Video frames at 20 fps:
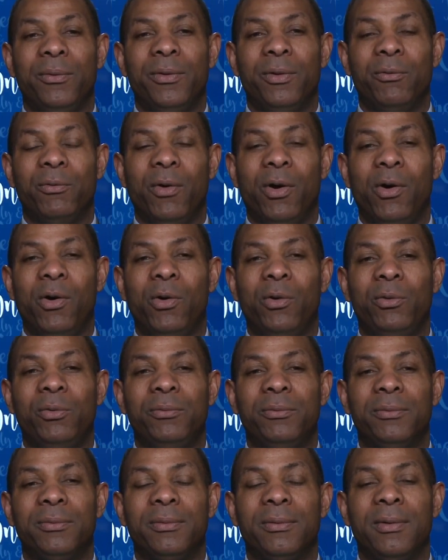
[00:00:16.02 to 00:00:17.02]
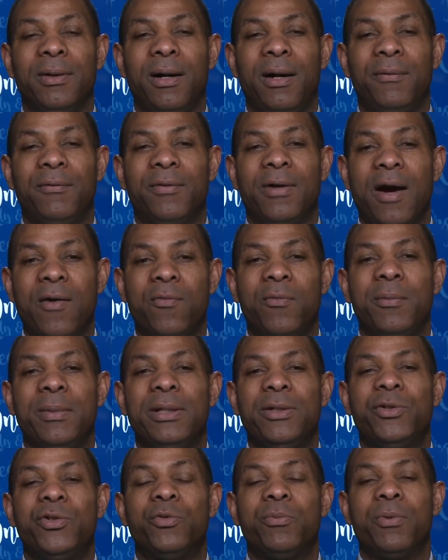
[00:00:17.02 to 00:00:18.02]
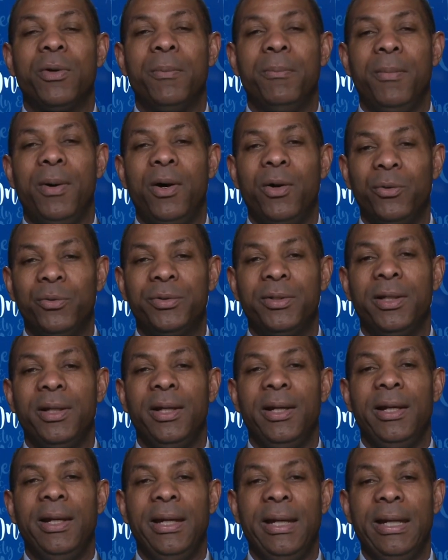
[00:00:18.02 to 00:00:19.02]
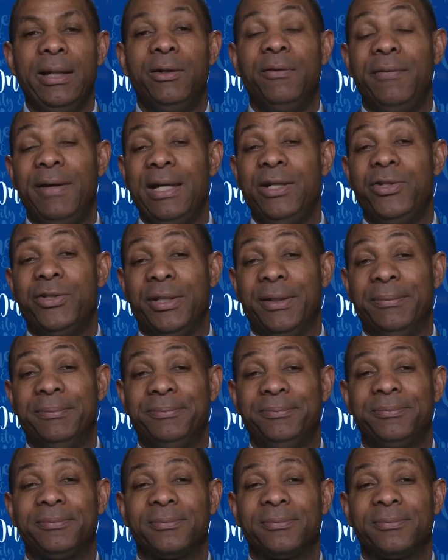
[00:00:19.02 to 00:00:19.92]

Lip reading: the role of government to promote innovation.